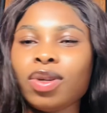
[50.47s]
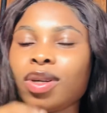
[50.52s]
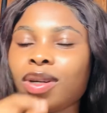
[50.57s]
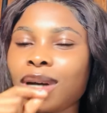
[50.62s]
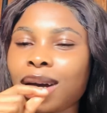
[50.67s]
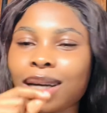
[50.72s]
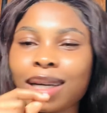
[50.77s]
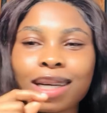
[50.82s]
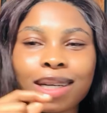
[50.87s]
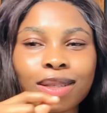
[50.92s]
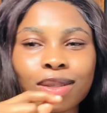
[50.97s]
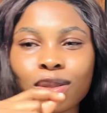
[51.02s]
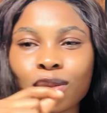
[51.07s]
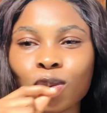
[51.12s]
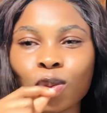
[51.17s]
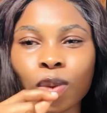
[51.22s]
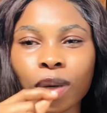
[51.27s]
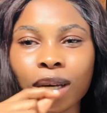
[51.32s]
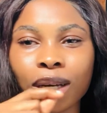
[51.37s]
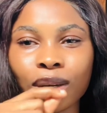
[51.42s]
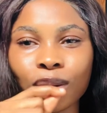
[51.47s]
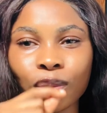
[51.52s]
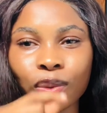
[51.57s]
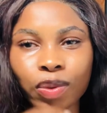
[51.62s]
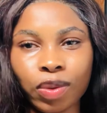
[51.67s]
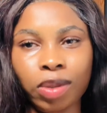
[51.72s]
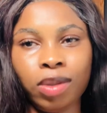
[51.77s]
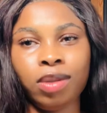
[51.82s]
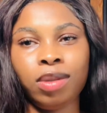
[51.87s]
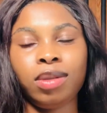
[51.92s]
I can swear
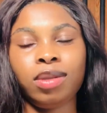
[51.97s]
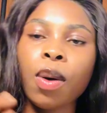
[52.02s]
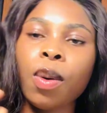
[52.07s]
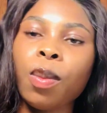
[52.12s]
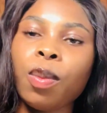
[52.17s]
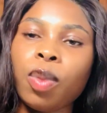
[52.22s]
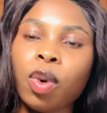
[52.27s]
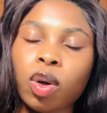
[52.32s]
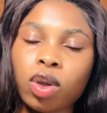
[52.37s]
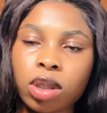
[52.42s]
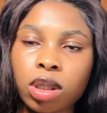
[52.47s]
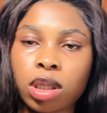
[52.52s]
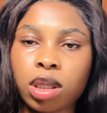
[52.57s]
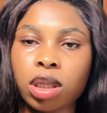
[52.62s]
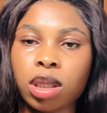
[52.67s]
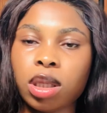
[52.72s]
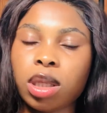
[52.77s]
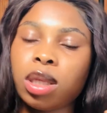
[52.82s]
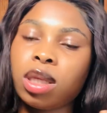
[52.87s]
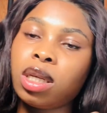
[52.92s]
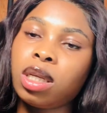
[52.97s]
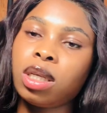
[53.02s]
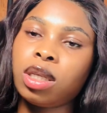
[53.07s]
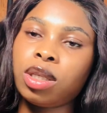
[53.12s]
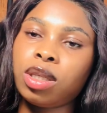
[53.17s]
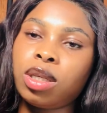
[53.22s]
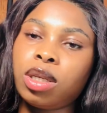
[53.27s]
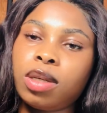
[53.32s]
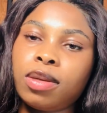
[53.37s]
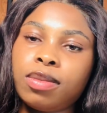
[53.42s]
on, but the thing
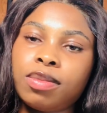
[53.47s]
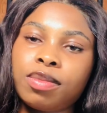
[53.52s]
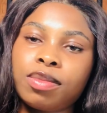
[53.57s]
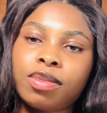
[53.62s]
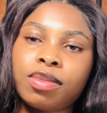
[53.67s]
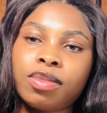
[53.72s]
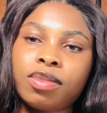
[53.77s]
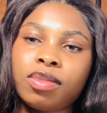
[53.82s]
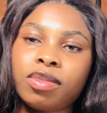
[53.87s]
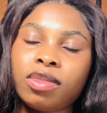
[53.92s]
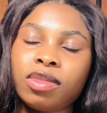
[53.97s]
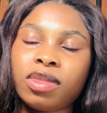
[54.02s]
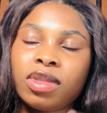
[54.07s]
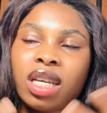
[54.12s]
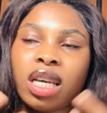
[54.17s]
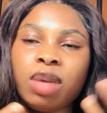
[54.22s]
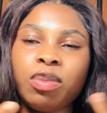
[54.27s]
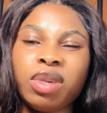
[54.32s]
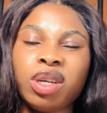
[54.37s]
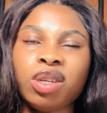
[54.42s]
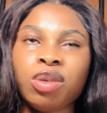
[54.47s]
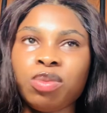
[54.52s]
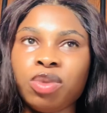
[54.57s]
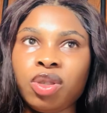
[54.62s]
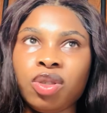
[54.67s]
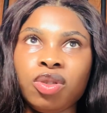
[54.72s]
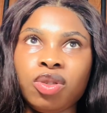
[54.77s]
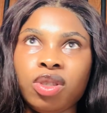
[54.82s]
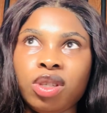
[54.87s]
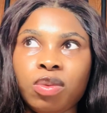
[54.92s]
is, it might not be
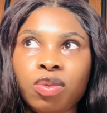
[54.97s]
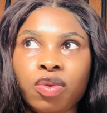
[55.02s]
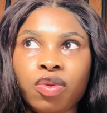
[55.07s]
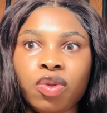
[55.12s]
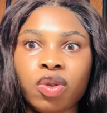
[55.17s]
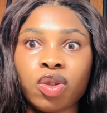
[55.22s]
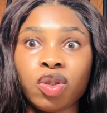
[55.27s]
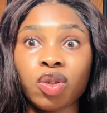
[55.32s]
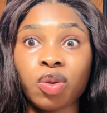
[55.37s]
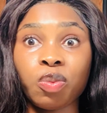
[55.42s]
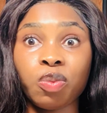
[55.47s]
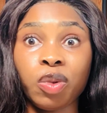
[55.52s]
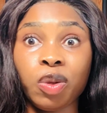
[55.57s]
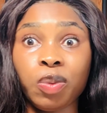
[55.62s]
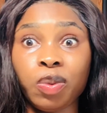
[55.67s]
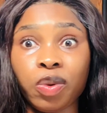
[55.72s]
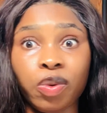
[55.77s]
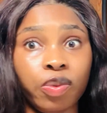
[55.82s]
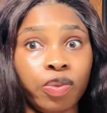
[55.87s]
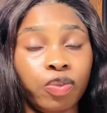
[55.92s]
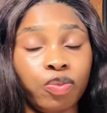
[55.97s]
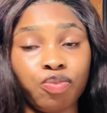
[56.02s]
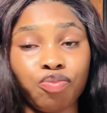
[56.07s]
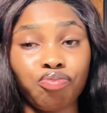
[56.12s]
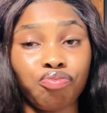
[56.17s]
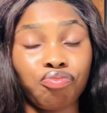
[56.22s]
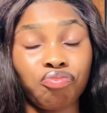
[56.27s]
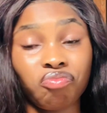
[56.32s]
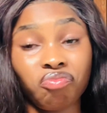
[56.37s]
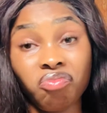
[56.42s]
suitable for some people.
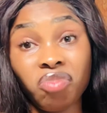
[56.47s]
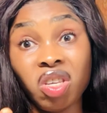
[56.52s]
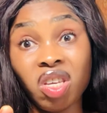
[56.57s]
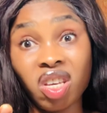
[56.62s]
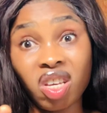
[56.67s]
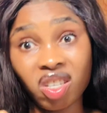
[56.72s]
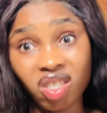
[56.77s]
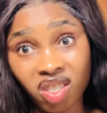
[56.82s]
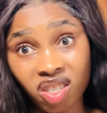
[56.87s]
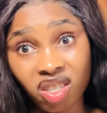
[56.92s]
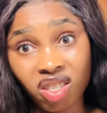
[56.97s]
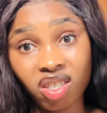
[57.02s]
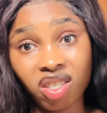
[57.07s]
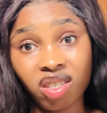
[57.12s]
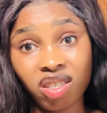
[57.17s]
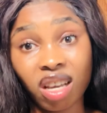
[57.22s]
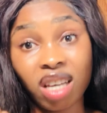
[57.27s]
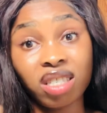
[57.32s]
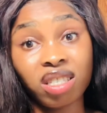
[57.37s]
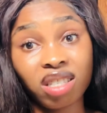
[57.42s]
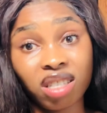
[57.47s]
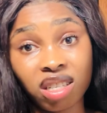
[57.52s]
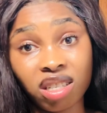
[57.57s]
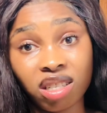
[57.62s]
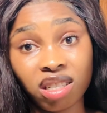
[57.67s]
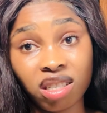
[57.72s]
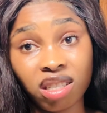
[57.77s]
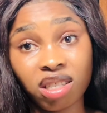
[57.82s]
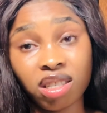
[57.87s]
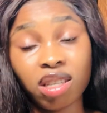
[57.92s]
Yes, I said
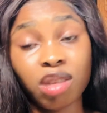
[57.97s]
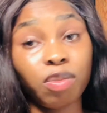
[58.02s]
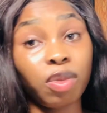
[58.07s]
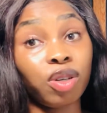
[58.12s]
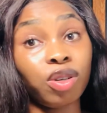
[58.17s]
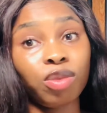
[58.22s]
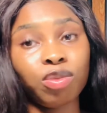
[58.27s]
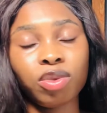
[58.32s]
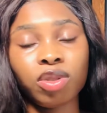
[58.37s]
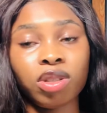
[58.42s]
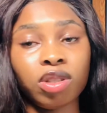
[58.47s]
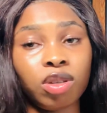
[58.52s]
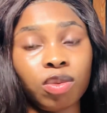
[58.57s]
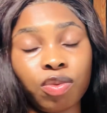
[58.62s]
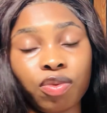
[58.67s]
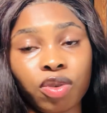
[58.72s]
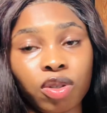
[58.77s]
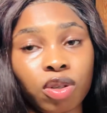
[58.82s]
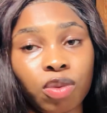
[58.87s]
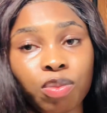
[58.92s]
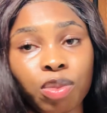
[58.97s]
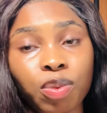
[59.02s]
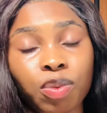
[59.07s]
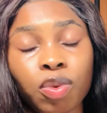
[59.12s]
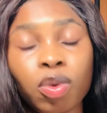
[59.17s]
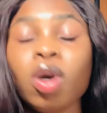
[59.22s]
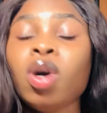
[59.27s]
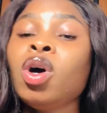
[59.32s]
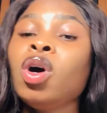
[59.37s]
it might not be suitable for some people.